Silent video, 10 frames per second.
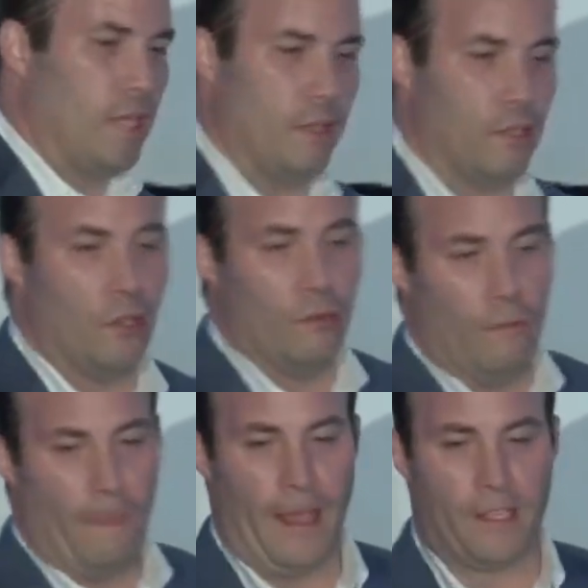this too,
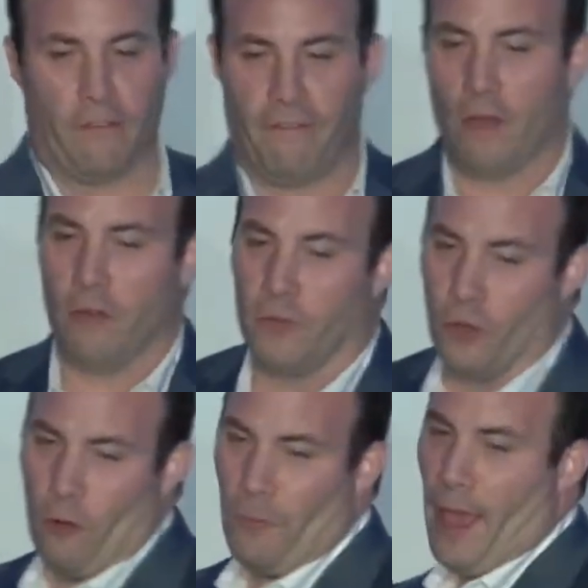as the founder of
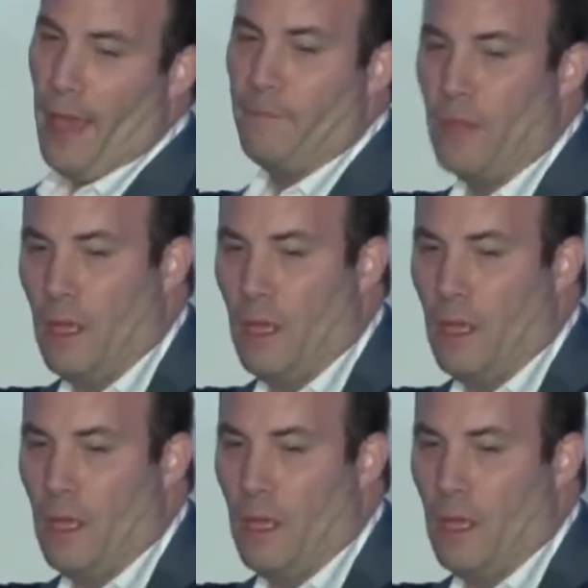CharterPad,